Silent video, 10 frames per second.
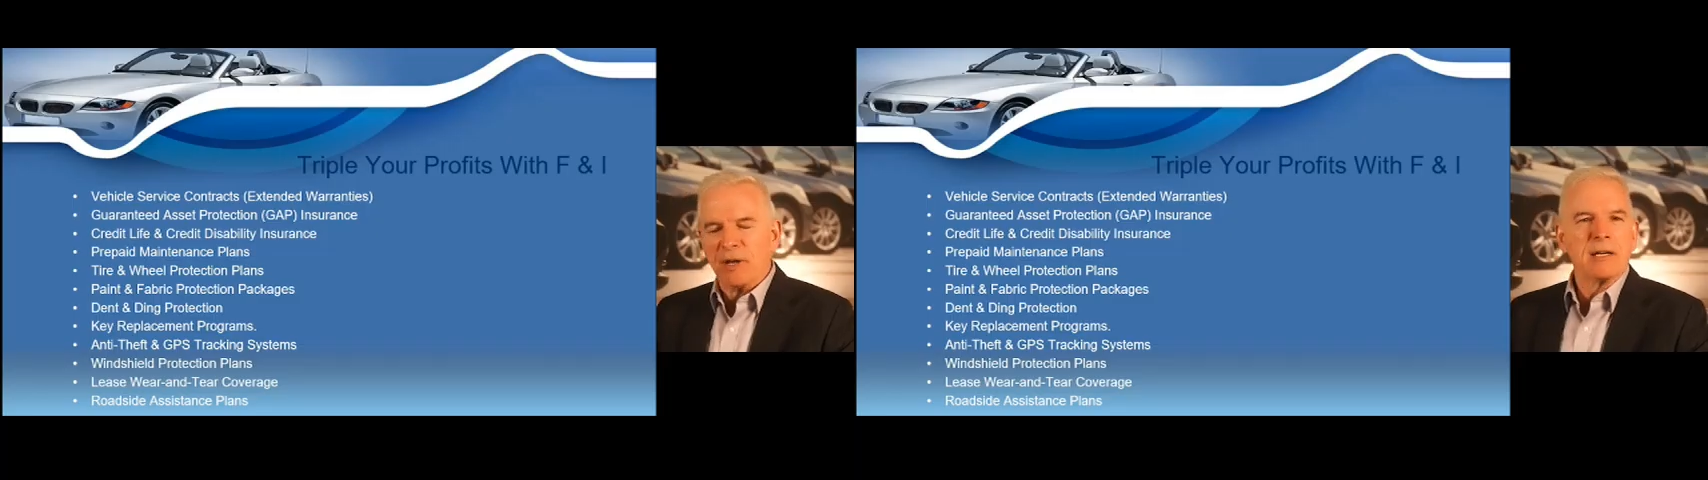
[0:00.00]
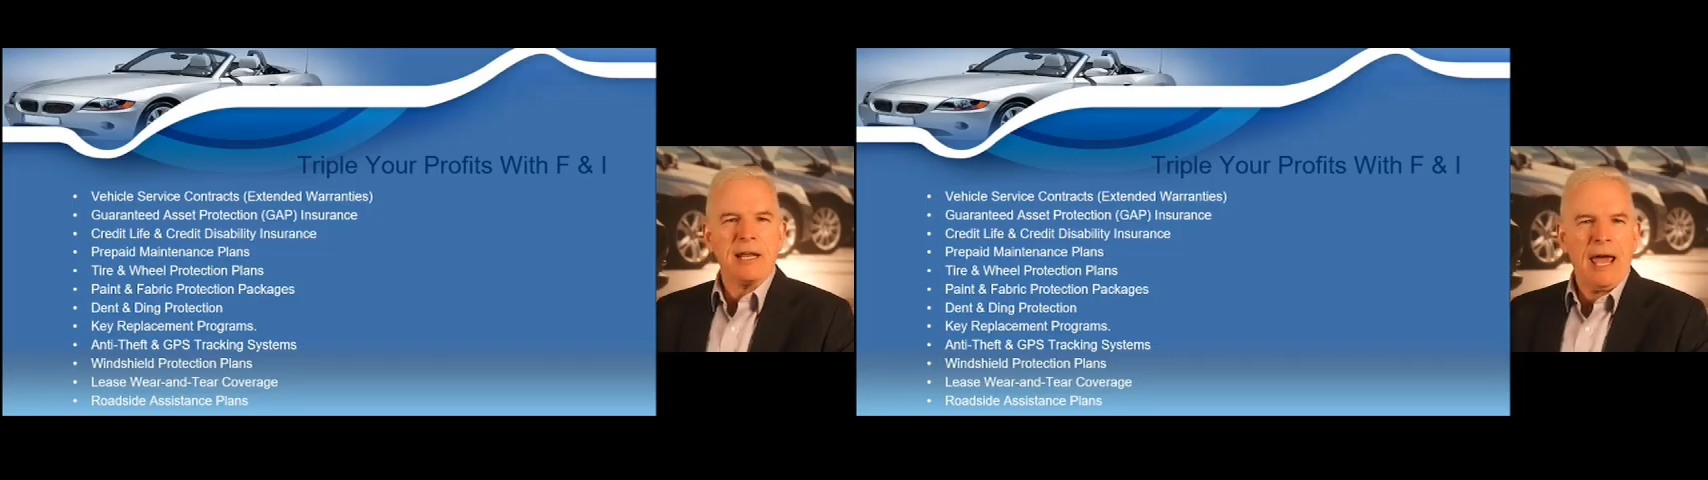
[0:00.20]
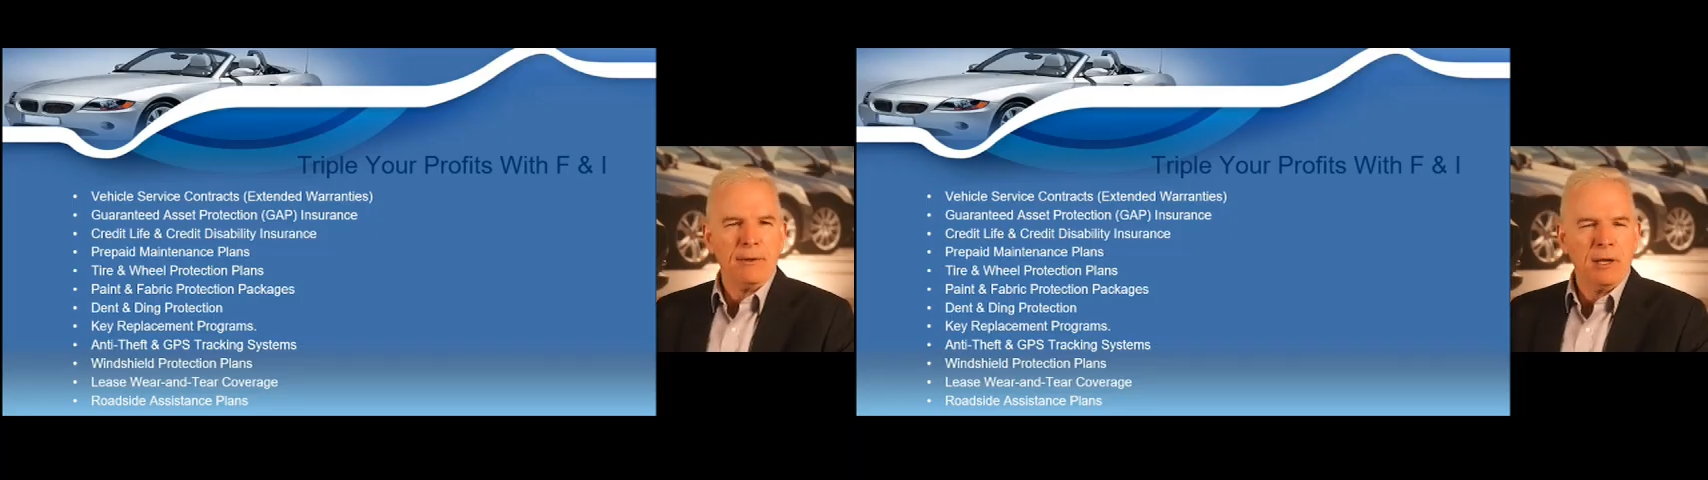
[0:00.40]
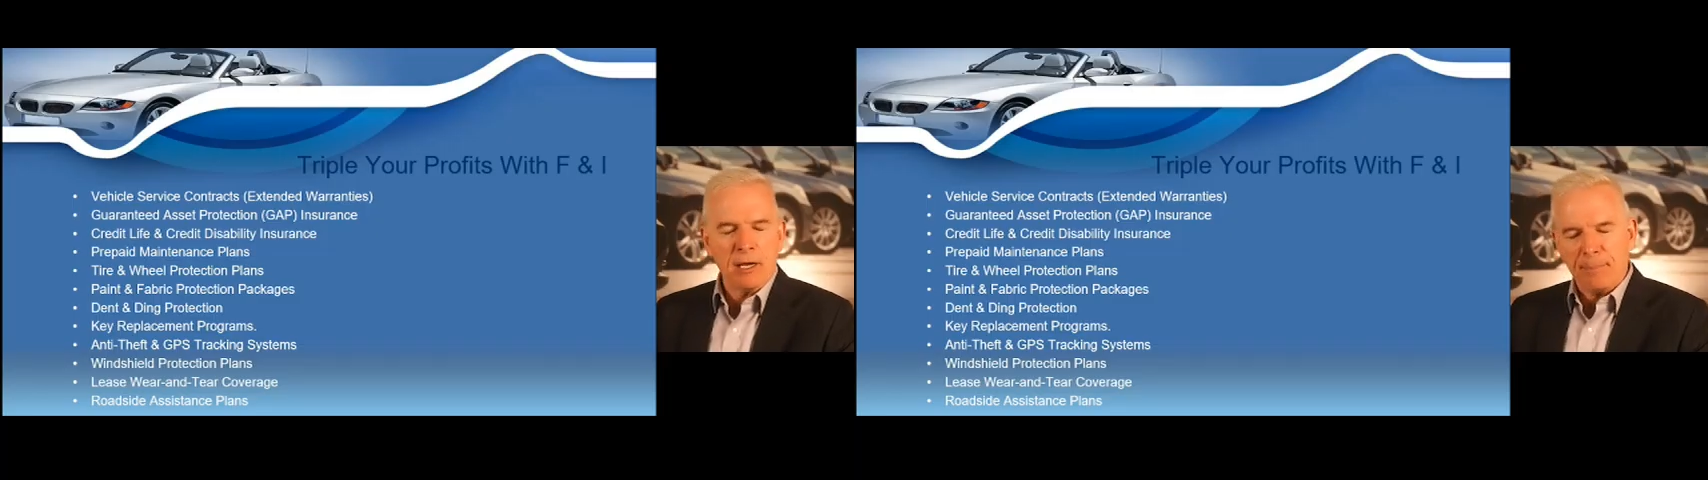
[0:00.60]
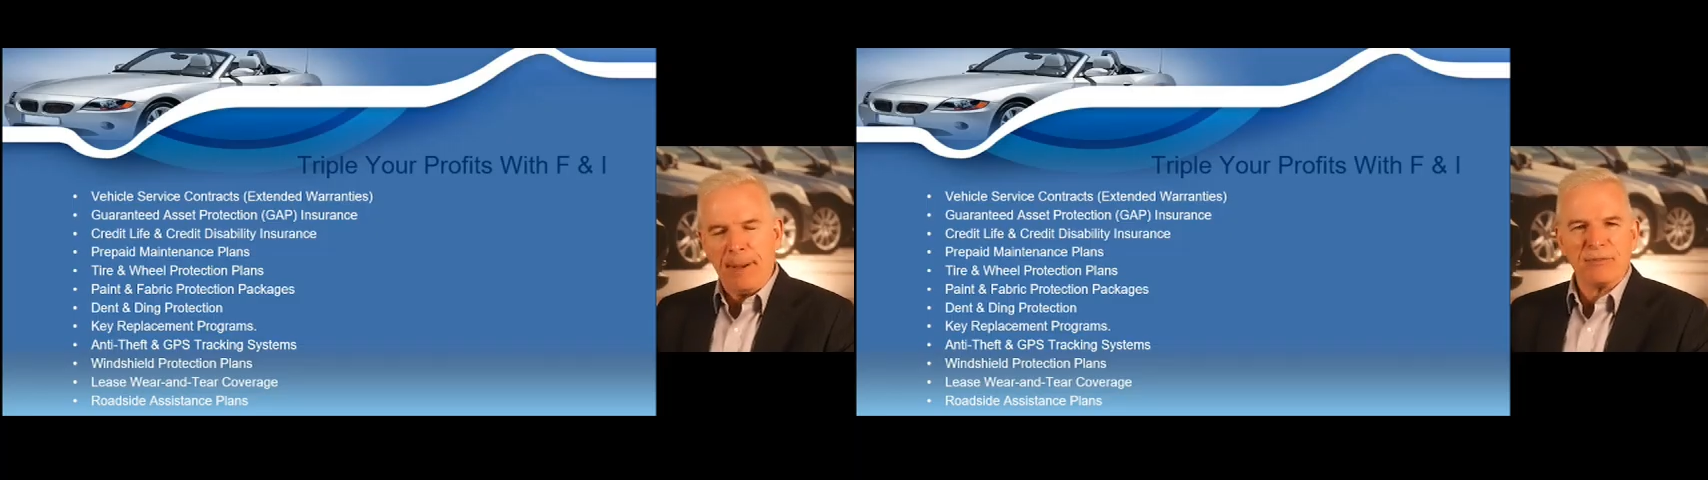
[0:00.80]

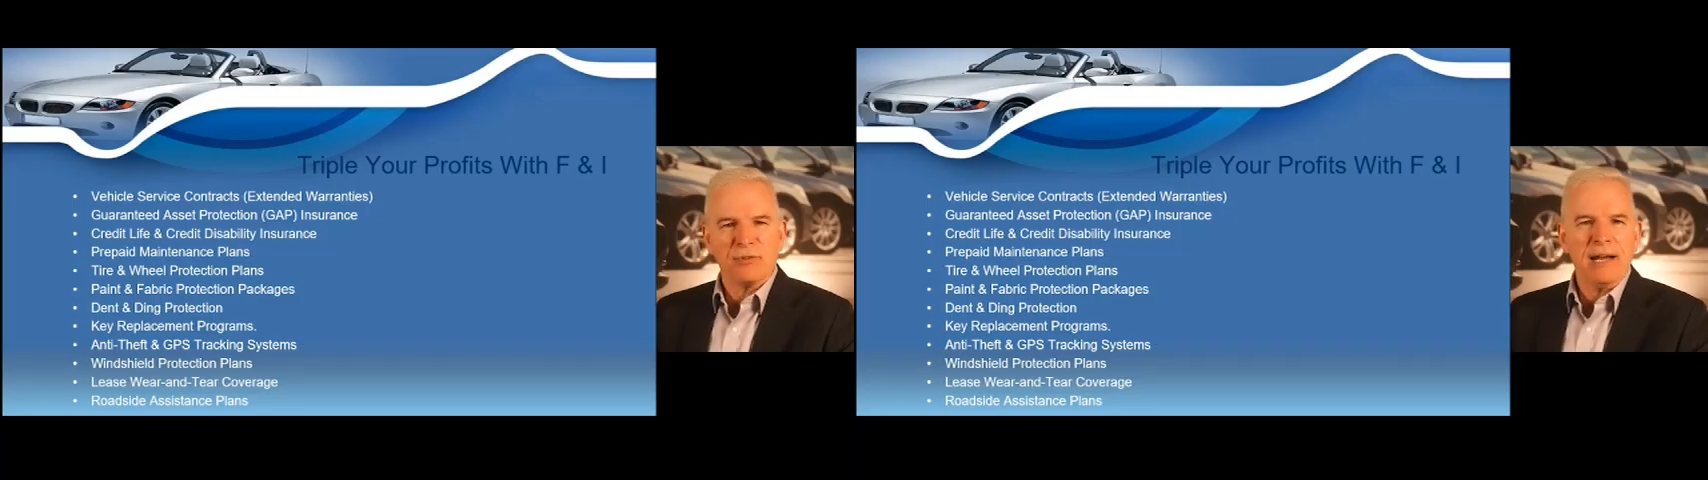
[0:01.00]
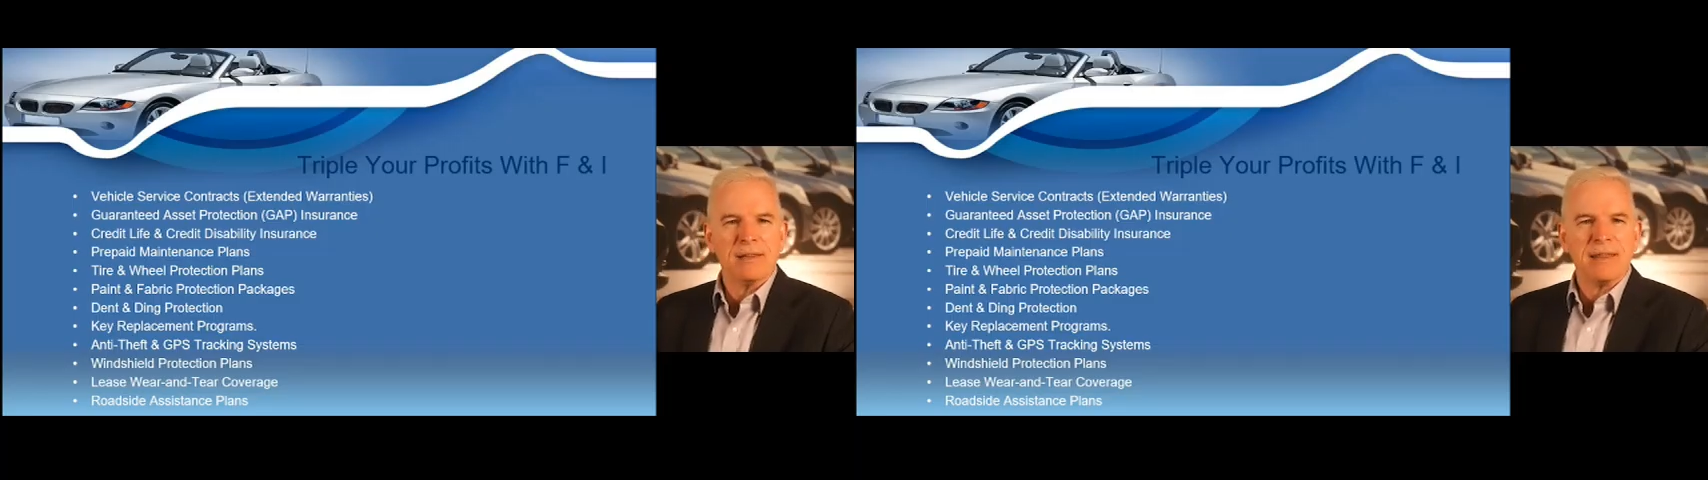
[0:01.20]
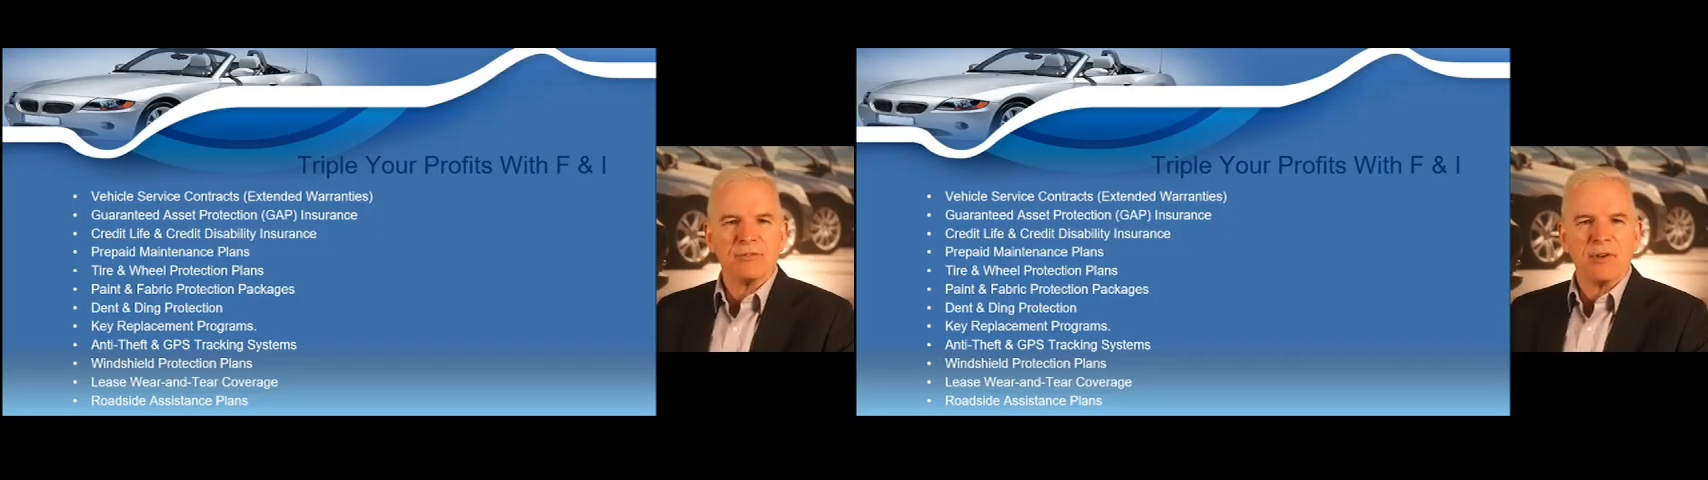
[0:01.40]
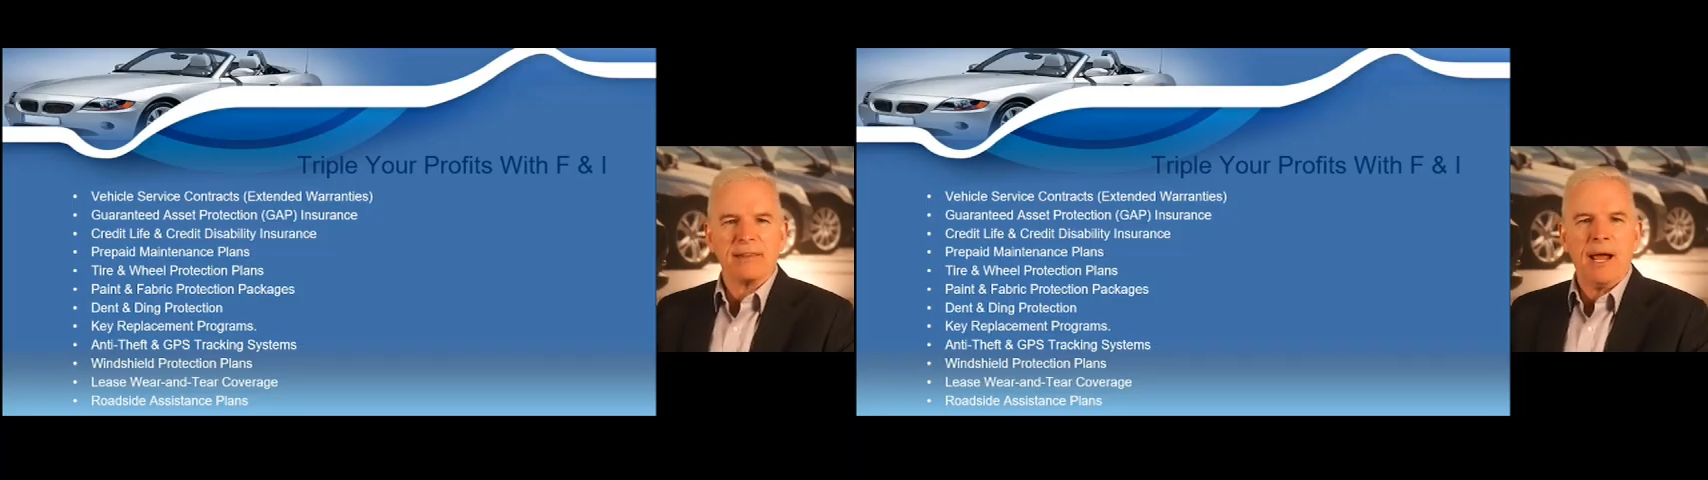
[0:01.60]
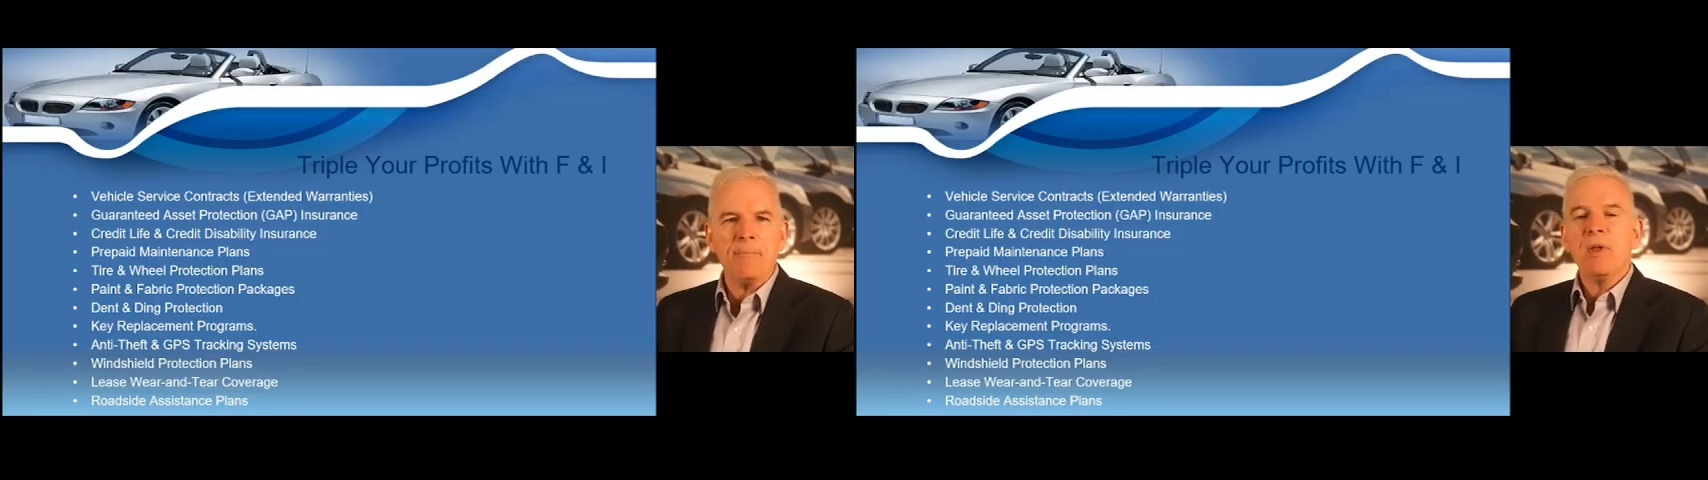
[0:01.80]
incapacitated, things
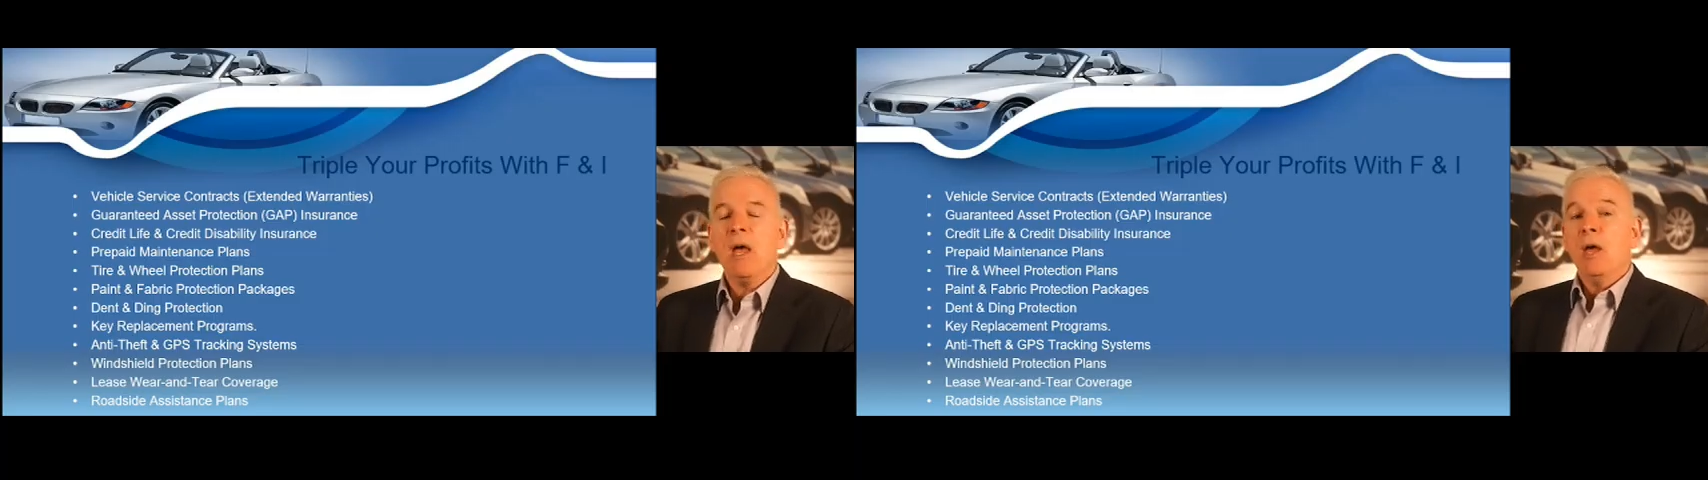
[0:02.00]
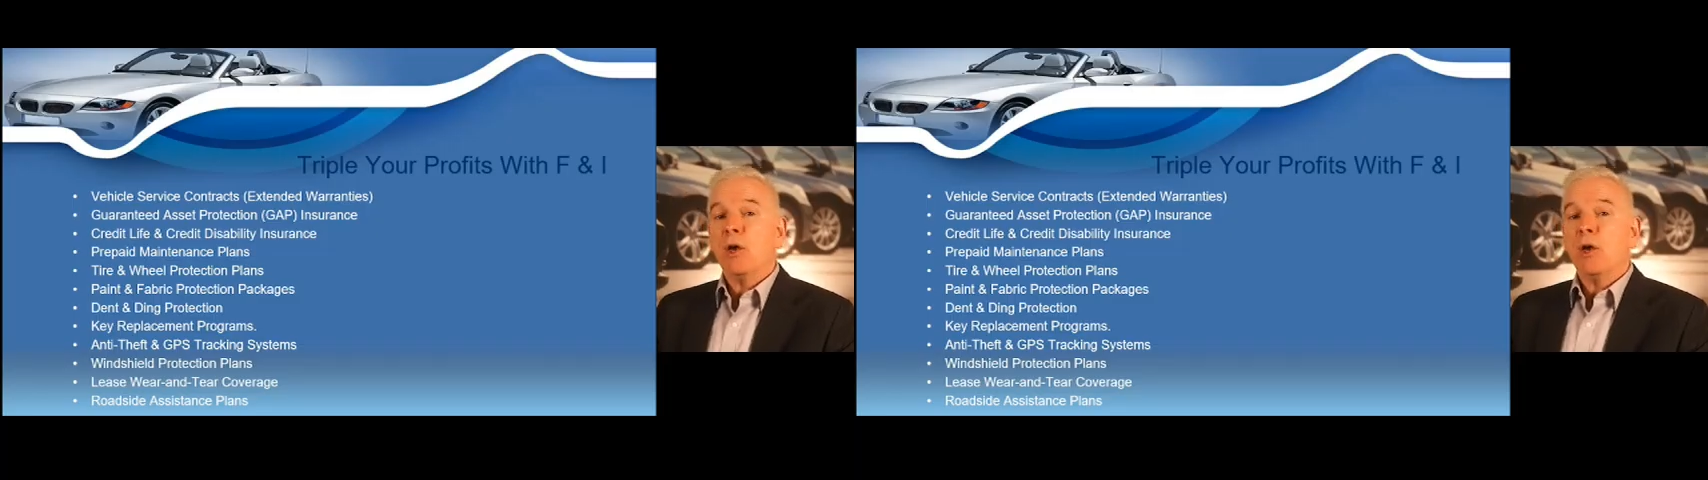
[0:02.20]
like that.